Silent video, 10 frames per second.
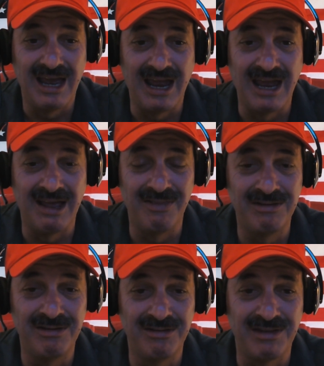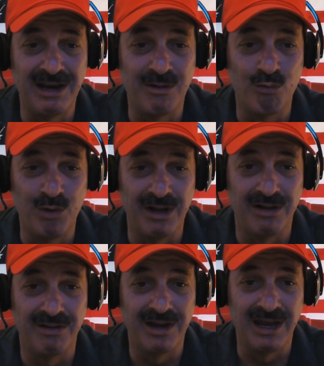and this is like
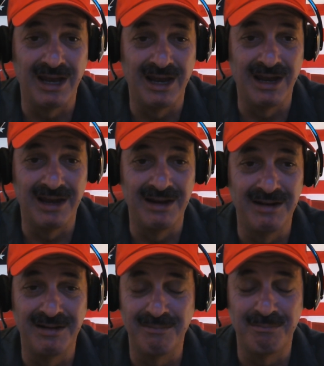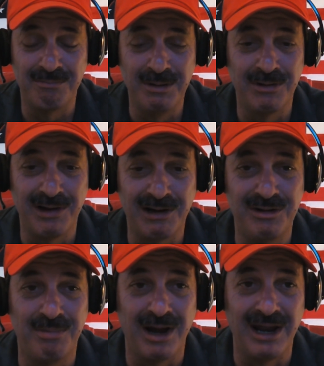real, and people are
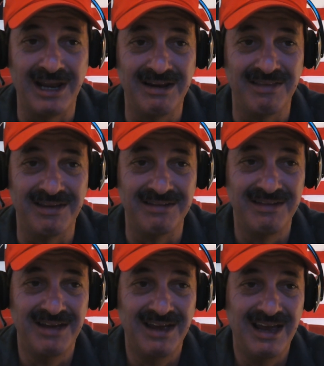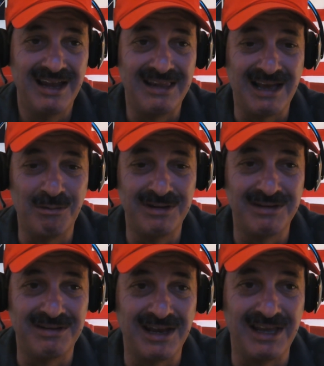actually buying into this. That was
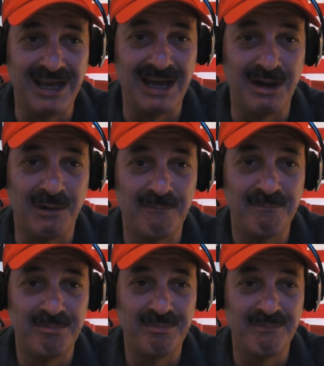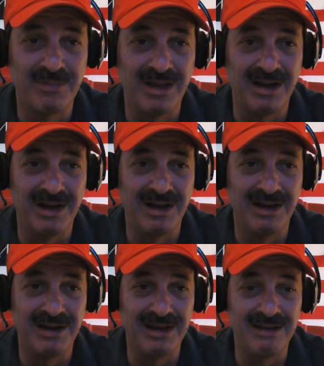in San Diego.
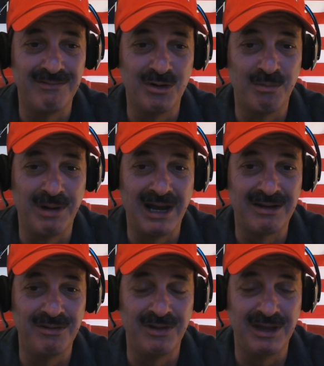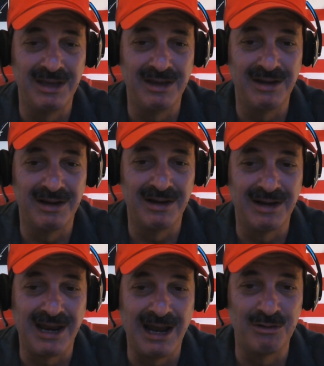If you go back to the
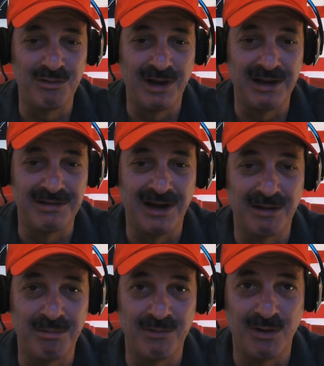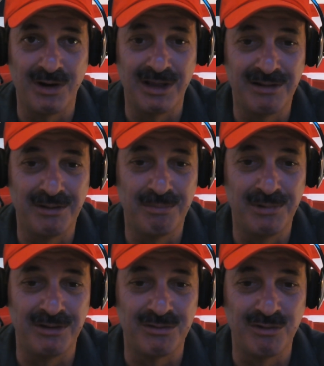Caltrans document regarding
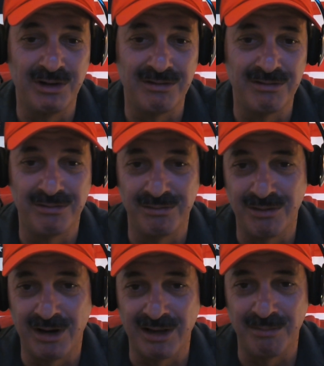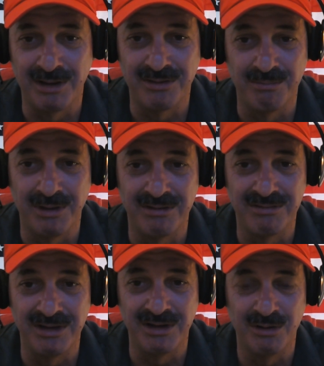complete streets, and this is talking about the
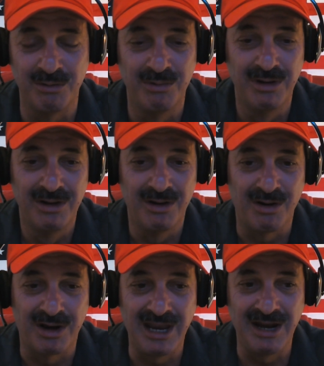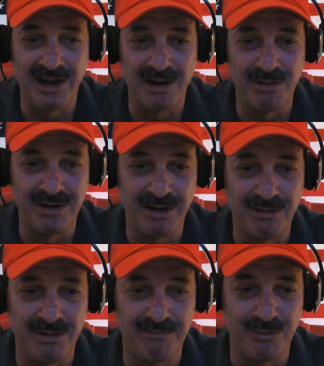Mendocino Arcata area, an
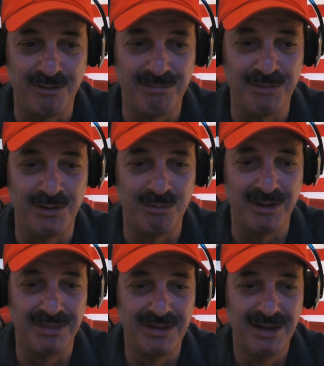area I'm very familiar with,